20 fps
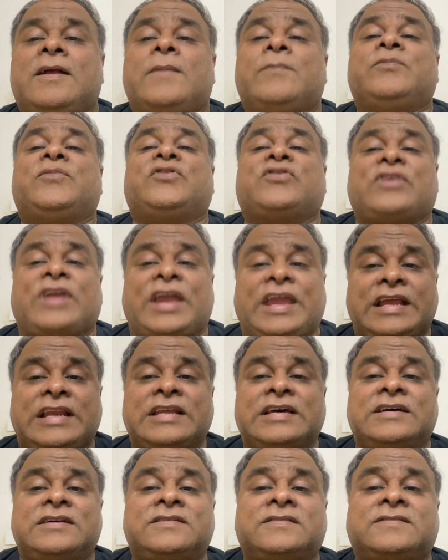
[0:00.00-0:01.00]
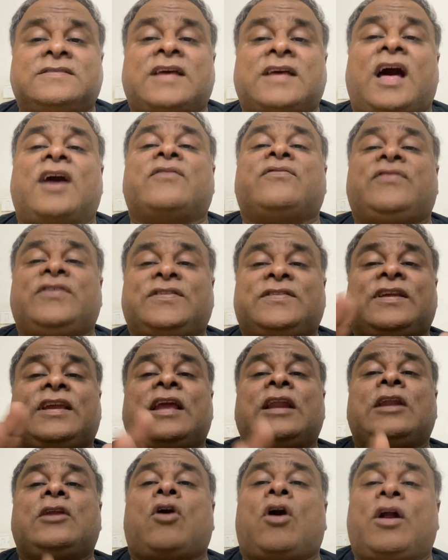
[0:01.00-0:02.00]
Scalars are physical
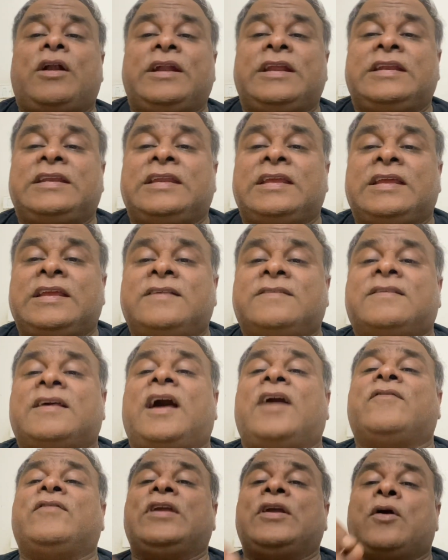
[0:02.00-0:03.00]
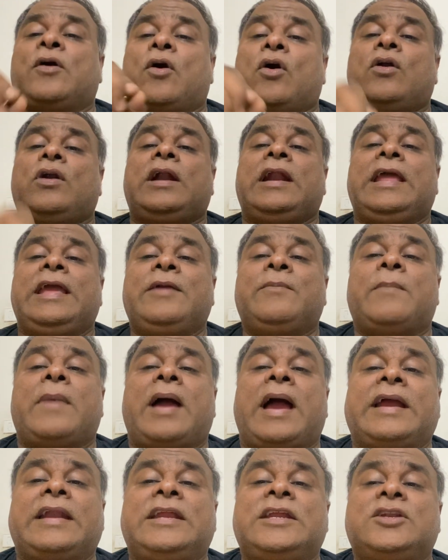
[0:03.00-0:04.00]
quantities having only
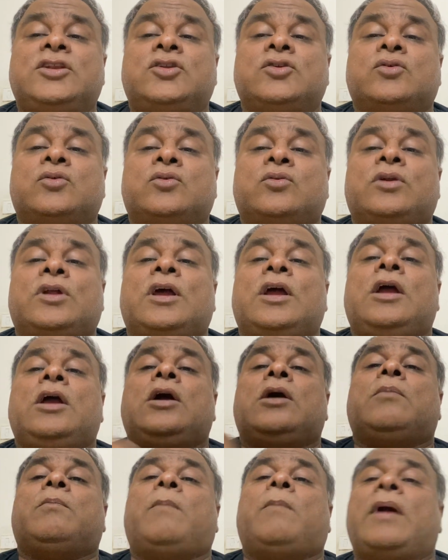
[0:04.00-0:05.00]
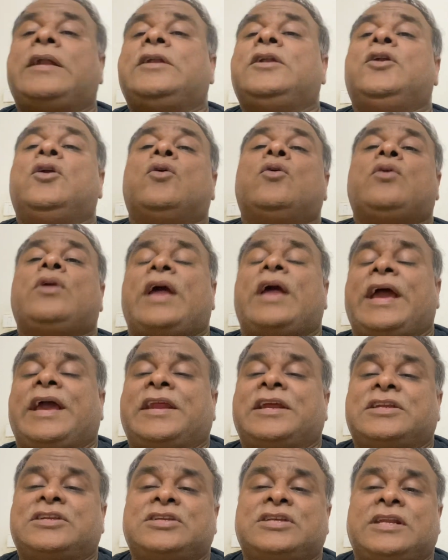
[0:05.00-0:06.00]
magnitude but no
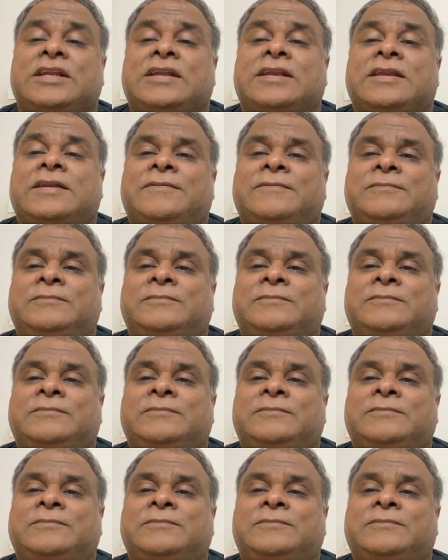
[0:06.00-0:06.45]
direction.